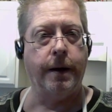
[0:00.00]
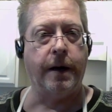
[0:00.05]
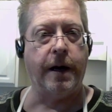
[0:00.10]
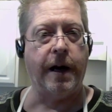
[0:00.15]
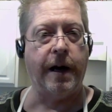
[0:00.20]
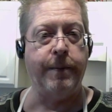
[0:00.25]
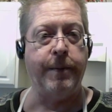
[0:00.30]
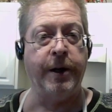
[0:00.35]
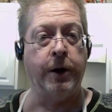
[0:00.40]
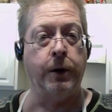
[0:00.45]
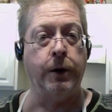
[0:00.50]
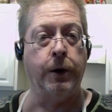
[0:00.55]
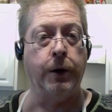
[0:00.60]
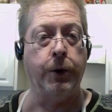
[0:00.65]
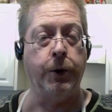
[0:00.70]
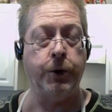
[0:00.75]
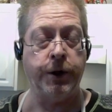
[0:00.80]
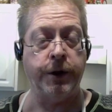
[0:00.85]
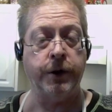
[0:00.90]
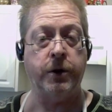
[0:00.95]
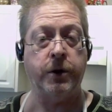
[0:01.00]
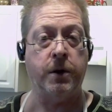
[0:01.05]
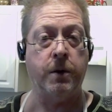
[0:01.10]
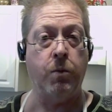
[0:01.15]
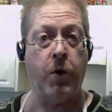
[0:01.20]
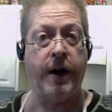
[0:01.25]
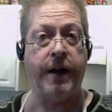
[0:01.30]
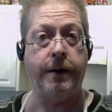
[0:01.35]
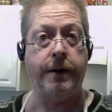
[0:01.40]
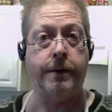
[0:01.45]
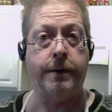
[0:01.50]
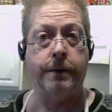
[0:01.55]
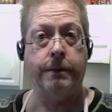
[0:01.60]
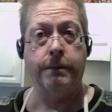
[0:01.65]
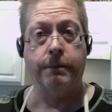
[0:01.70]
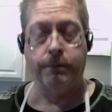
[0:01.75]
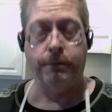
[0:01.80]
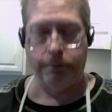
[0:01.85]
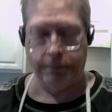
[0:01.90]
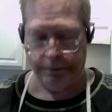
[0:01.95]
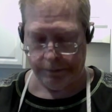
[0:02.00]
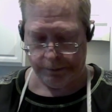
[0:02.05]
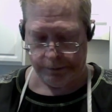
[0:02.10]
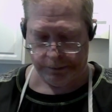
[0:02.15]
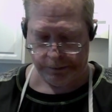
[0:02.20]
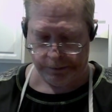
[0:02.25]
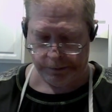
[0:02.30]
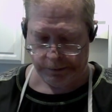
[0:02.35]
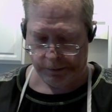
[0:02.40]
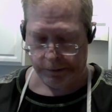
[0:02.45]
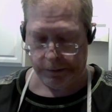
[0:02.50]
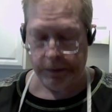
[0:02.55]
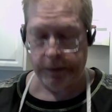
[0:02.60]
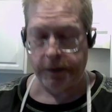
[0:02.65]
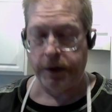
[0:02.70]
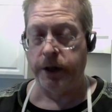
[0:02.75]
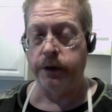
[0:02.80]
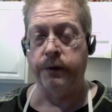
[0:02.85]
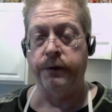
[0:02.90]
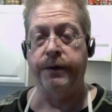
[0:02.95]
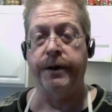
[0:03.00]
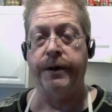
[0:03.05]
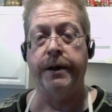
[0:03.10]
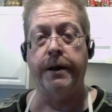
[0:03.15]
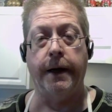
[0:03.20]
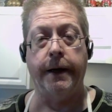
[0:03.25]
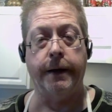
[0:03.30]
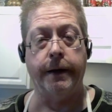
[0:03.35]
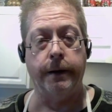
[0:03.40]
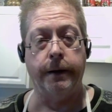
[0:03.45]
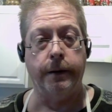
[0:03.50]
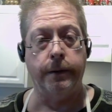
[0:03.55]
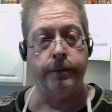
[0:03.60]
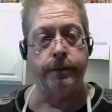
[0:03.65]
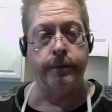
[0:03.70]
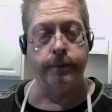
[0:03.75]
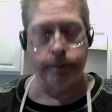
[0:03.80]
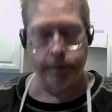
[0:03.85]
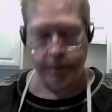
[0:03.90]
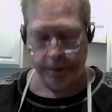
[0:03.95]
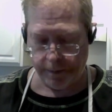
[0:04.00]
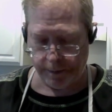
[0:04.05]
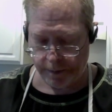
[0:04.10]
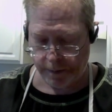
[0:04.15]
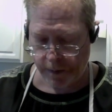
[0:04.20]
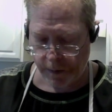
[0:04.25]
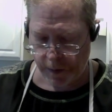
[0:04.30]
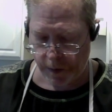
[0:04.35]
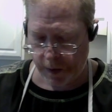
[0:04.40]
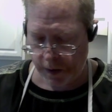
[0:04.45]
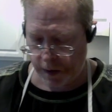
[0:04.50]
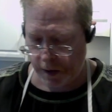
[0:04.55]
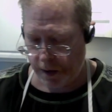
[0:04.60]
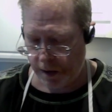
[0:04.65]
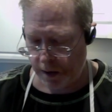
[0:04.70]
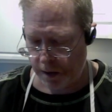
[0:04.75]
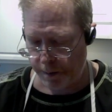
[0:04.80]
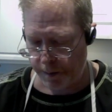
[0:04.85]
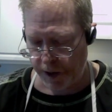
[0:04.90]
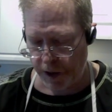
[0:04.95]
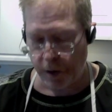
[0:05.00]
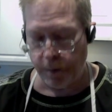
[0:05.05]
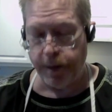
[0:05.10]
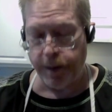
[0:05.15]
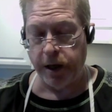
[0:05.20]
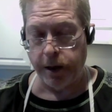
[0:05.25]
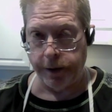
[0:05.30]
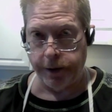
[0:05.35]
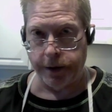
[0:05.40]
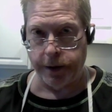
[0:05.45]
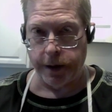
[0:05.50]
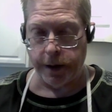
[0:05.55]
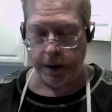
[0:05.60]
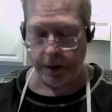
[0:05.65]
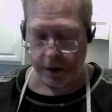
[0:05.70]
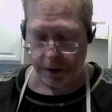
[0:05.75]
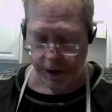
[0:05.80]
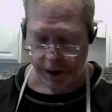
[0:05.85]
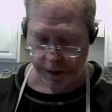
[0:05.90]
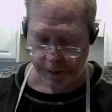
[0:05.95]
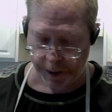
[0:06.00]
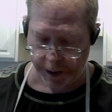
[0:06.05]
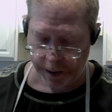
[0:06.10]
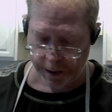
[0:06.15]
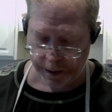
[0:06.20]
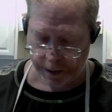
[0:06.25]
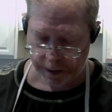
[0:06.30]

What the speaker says: I've been losing some weight. Doesn't feel like it. The beer belly's there, trust me.